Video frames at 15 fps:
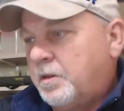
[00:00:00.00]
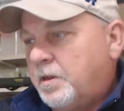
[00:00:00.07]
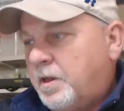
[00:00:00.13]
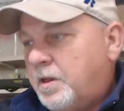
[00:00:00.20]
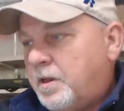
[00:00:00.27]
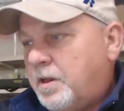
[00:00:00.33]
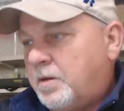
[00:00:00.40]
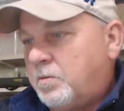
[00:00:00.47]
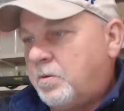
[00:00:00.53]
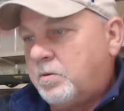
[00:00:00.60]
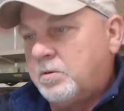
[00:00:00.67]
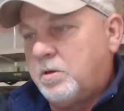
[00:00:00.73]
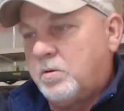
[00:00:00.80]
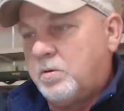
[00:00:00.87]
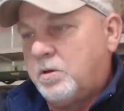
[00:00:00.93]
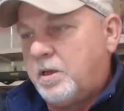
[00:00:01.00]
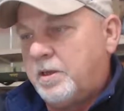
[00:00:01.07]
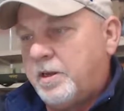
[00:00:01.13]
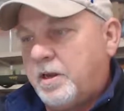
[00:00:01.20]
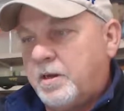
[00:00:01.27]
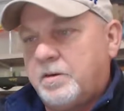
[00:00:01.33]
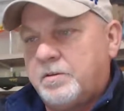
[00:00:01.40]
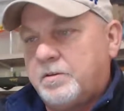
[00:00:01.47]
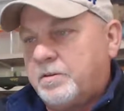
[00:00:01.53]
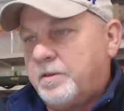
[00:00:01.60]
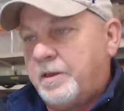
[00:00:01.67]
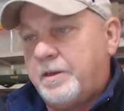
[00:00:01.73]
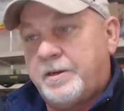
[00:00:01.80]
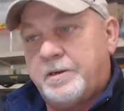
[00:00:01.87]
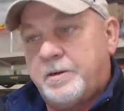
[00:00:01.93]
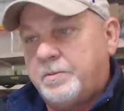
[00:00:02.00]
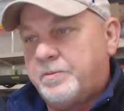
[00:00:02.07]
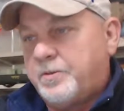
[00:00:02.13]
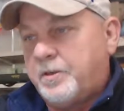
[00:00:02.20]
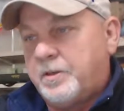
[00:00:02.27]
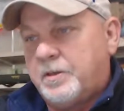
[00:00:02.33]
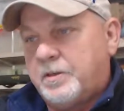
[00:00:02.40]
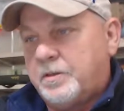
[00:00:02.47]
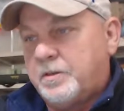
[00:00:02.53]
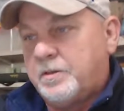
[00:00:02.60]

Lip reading: I won't go a lot higher than that, I don't think.